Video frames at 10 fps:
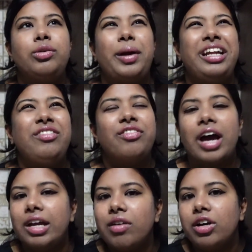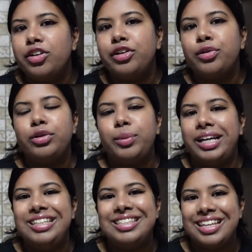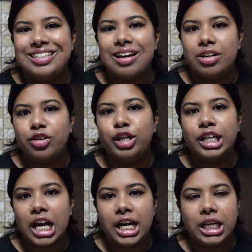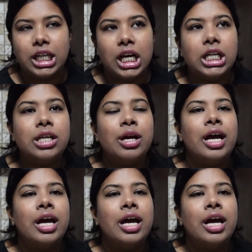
2,500 or 2,600 in INR,